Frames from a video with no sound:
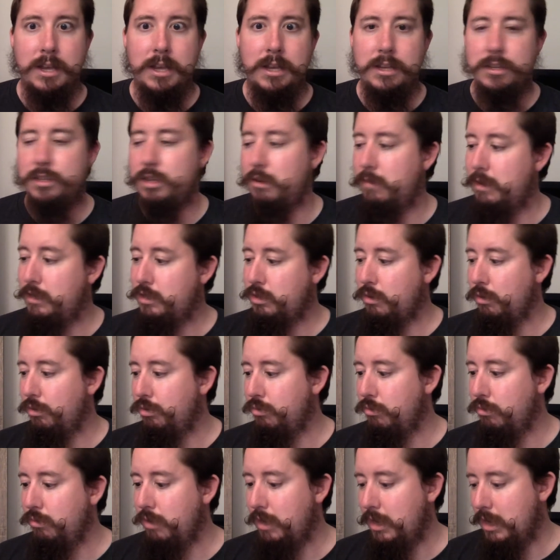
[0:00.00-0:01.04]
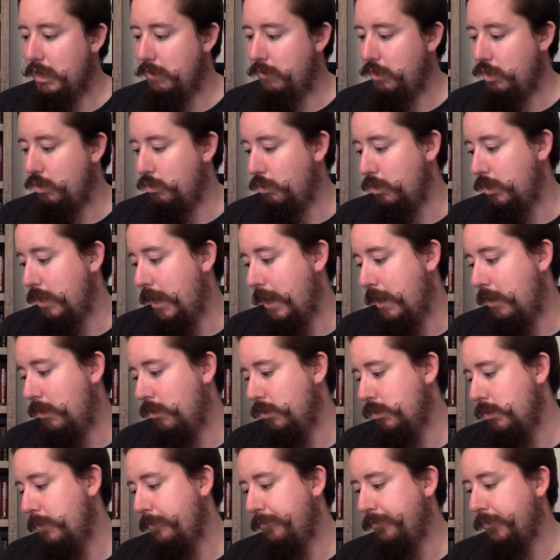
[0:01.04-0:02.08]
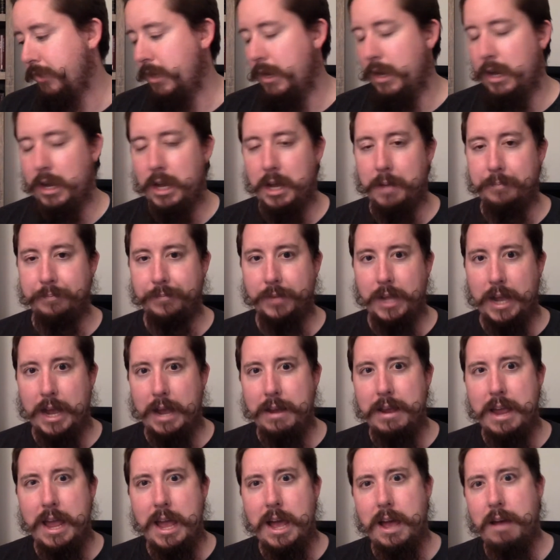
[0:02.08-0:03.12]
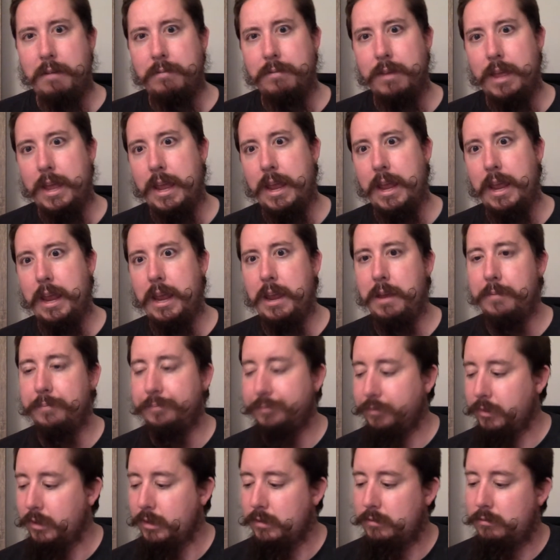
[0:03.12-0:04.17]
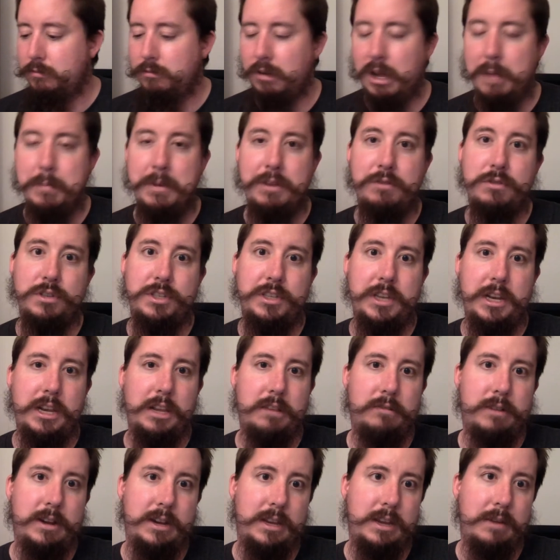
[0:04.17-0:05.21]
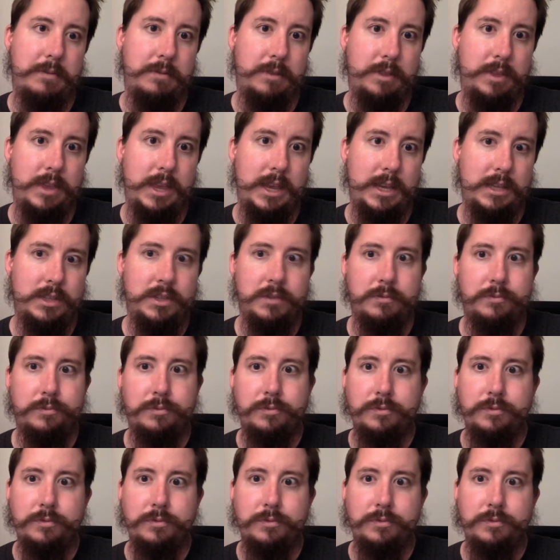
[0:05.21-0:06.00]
So let's go through the individual titles. Um, I have a, well, I'm interested in a lot of different things.